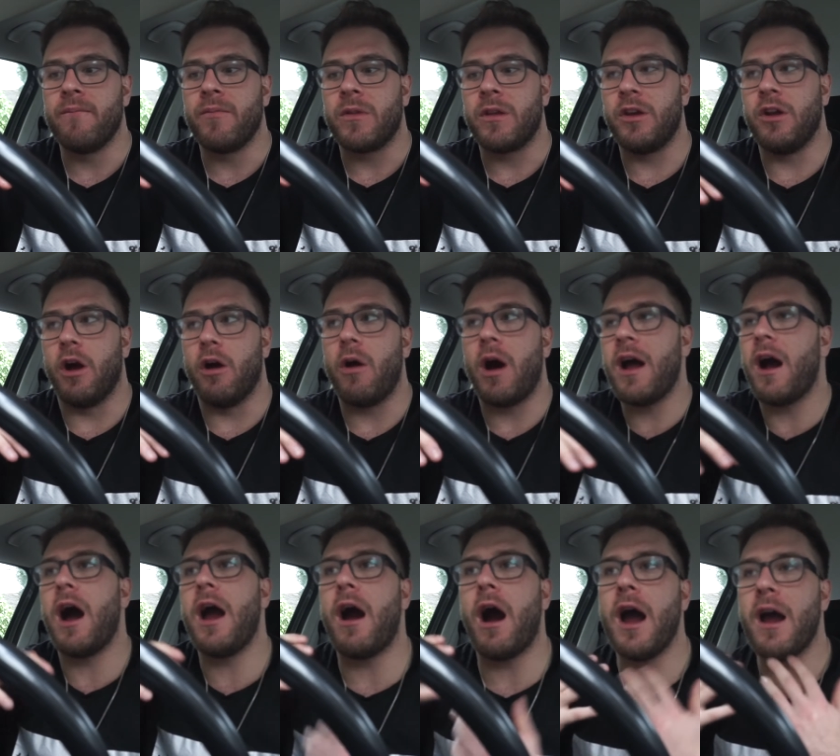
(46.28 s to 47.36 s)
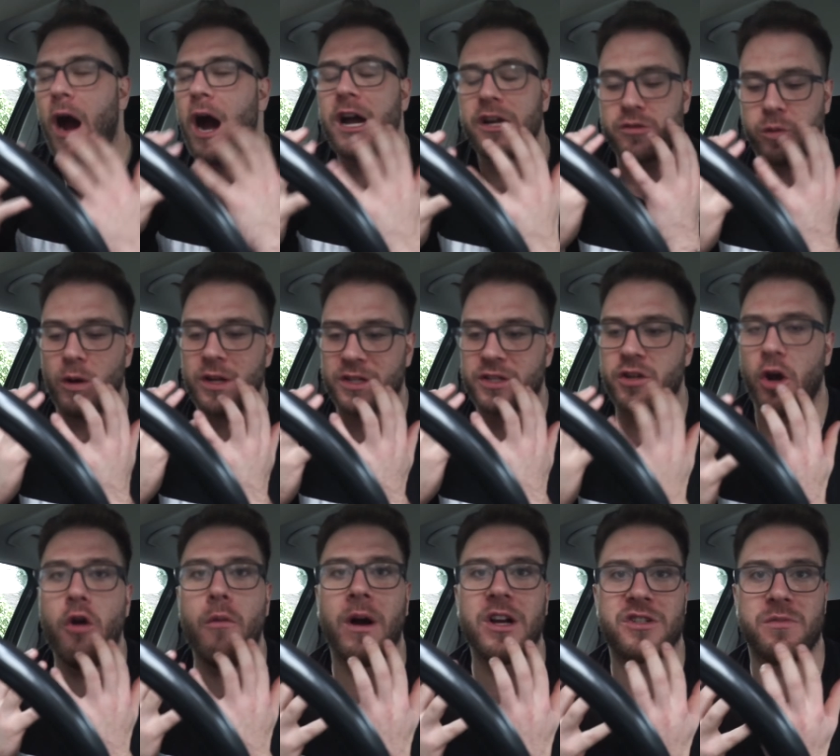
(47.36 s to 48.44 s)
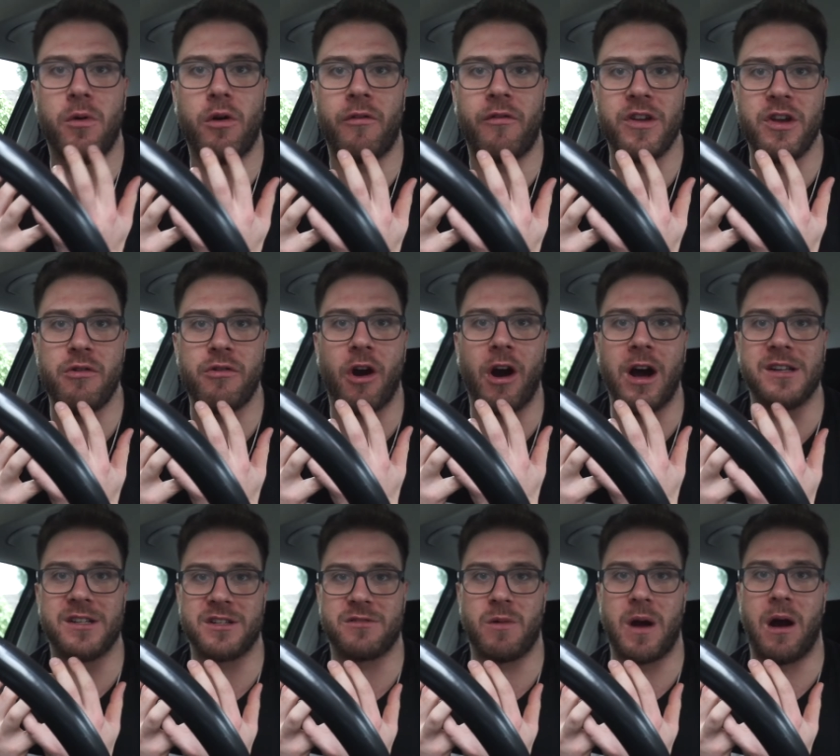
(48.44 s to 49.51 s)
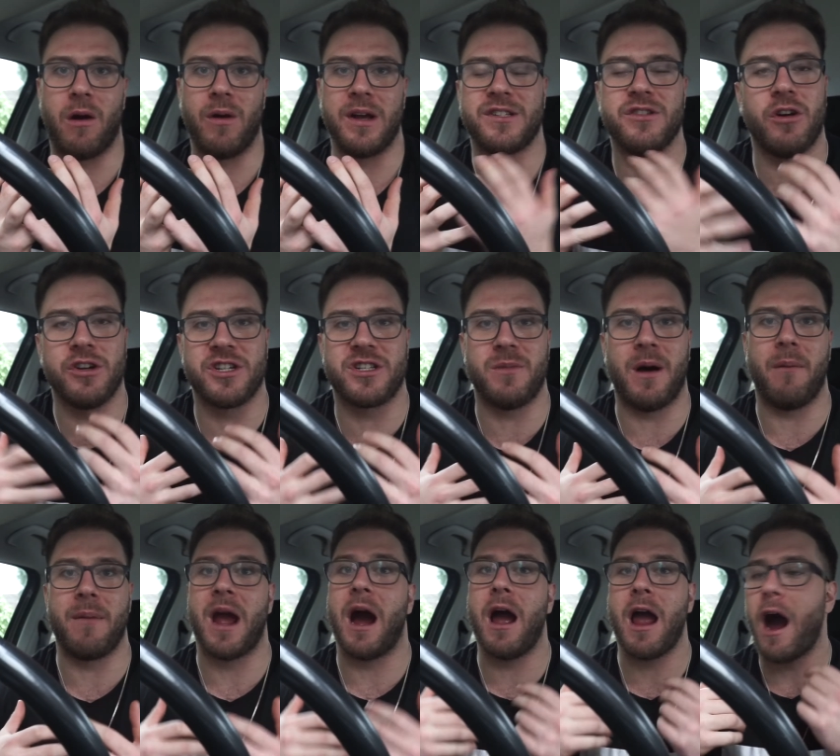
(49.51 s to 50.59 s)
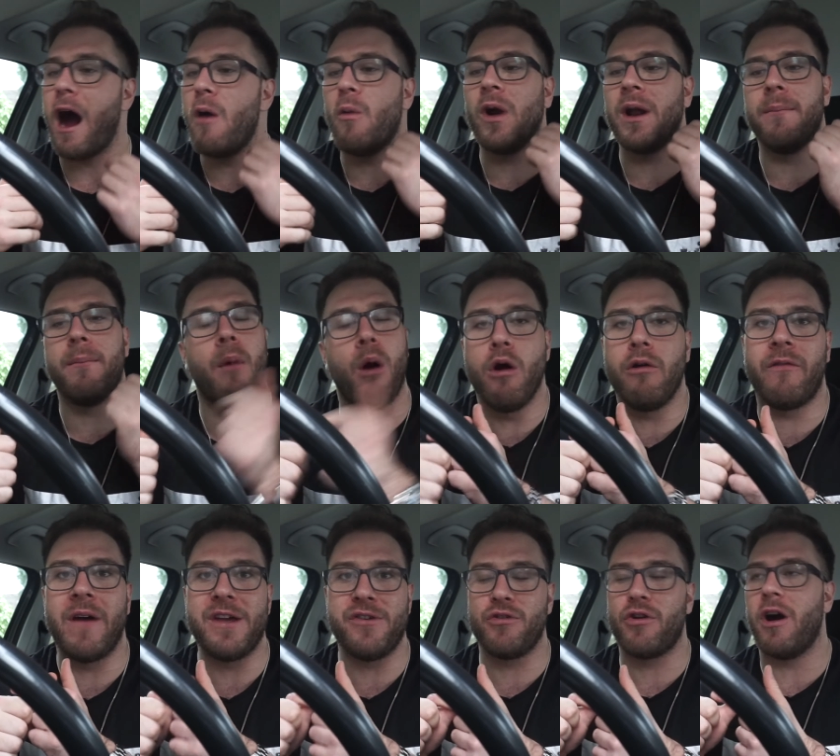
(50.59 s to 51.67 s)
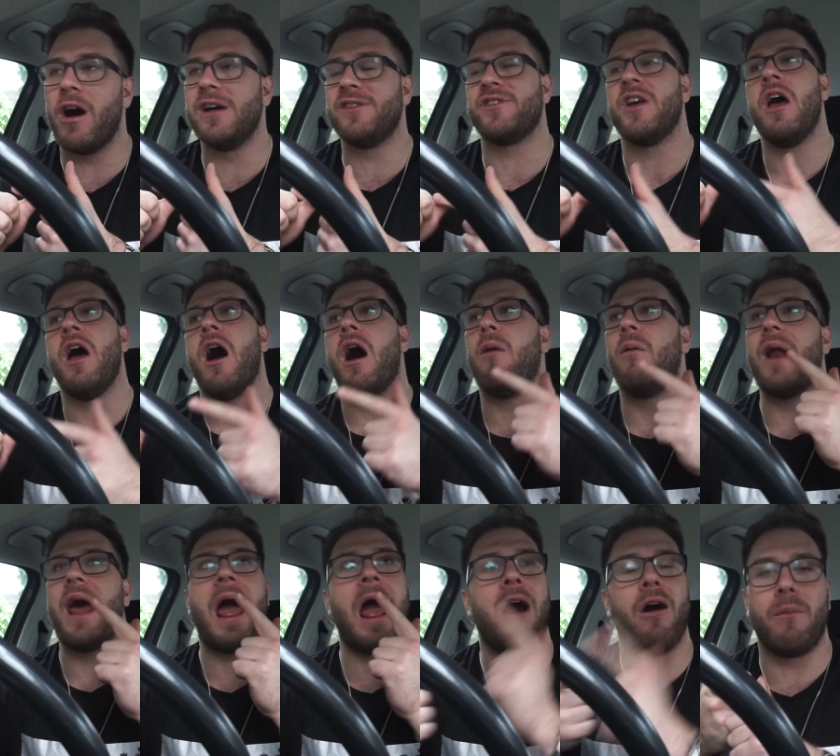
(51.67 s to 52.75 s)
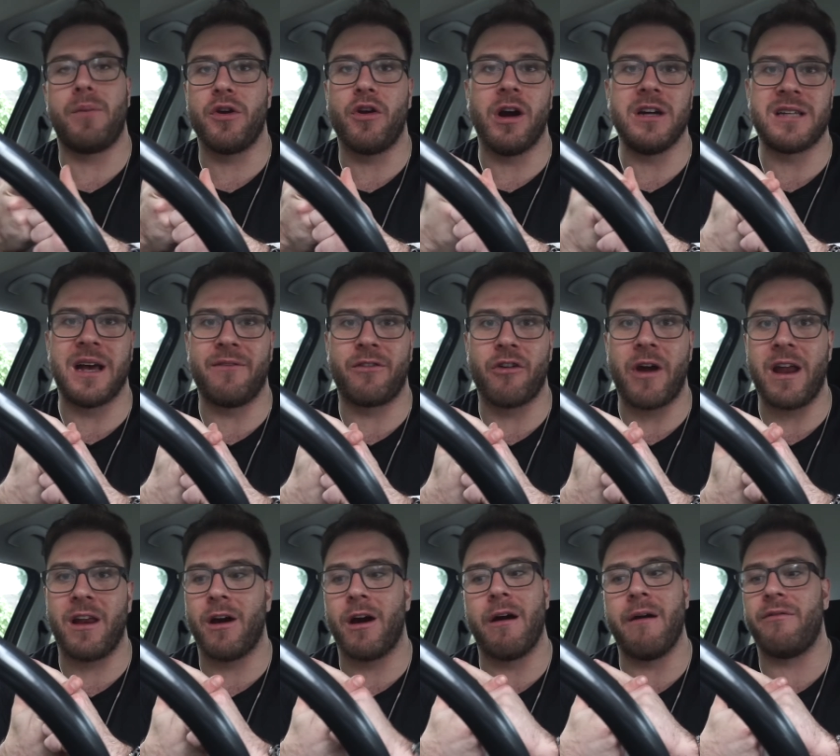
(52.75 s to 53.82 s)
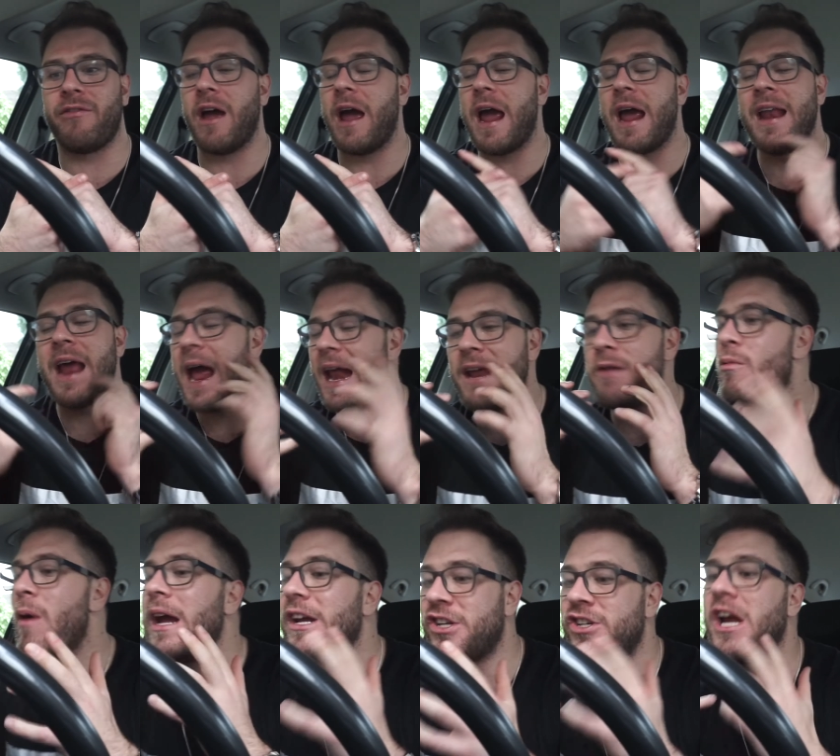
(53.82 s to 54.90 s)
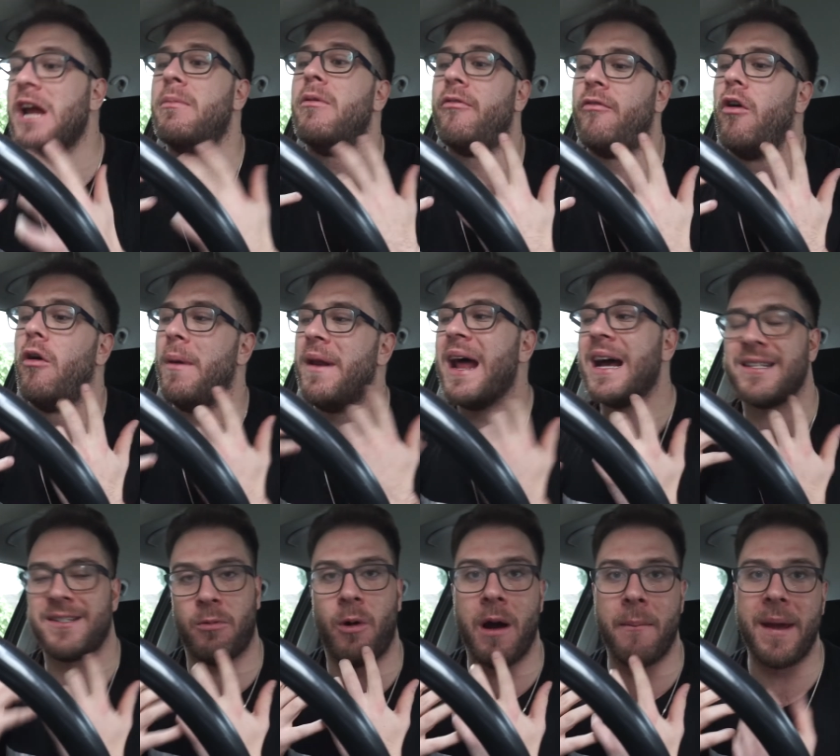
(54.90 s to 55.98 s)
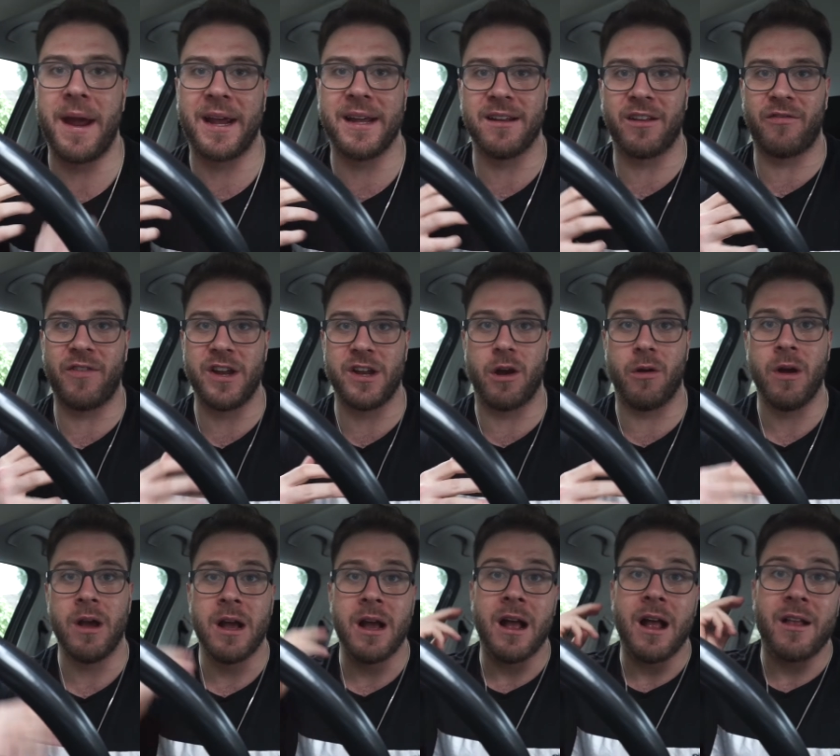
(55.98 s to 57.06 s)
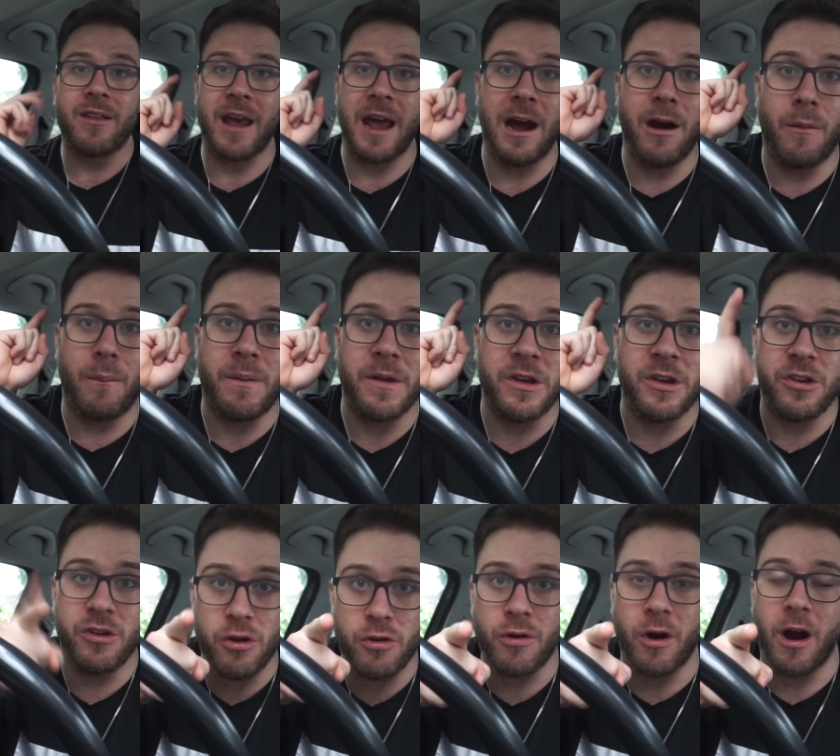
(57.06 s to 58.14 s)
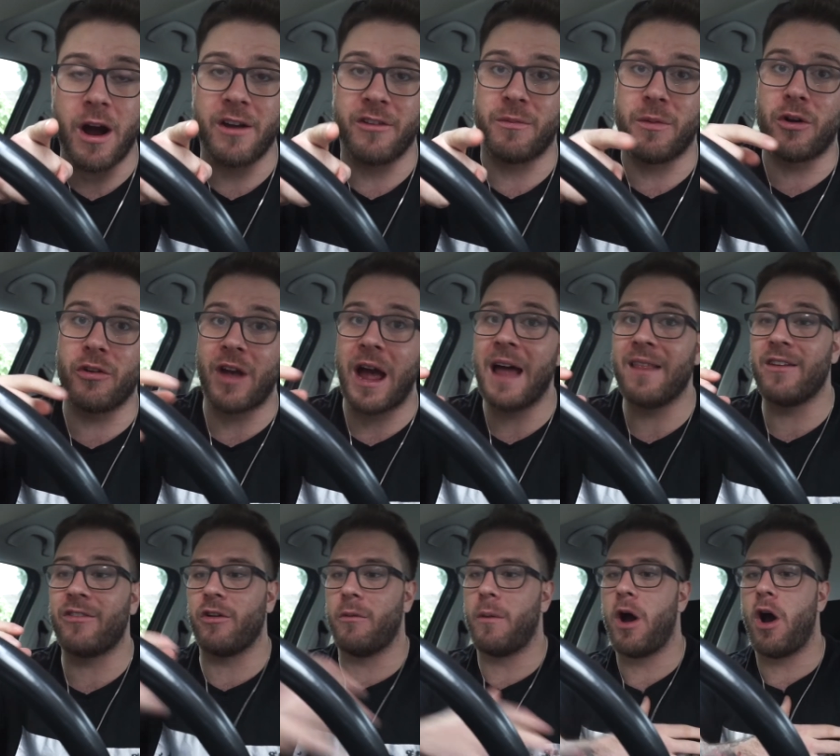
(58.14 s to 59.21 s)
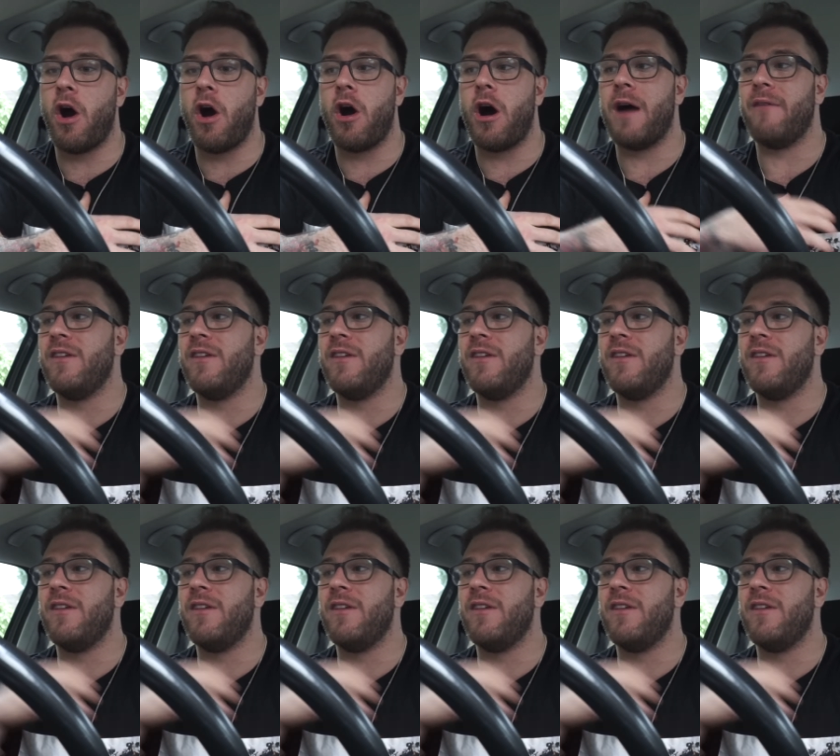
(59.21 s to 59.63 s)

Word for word: You know, I just want so much more for you guys as well. It's not just about me. I want to motivate you guys. I want to help you guys have great lives in any way, shape or form. And that's why I'm making this video, to help you guys. Because I had this on my heart.